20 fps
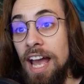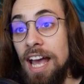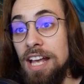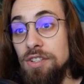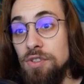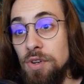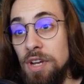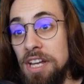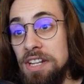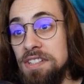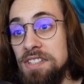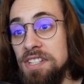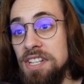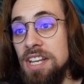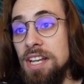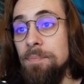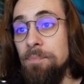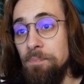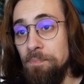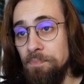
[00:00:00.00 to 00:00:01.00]
As you can
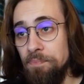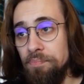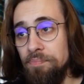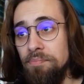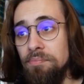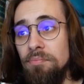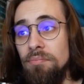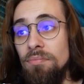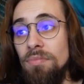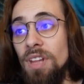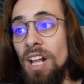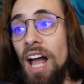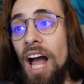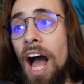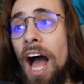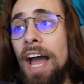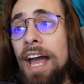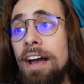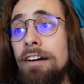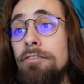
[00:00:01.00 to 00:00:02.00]
see,
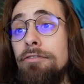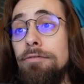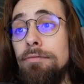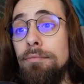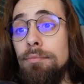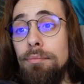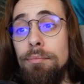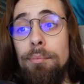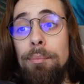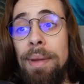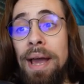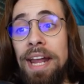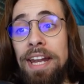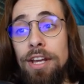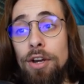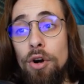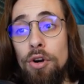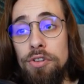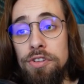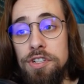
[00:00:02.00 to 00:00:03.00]
I have
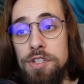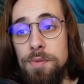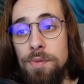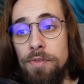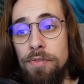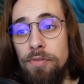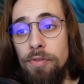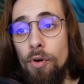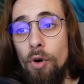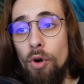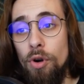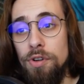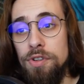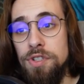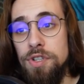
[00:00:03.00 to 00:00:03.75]
many orders before.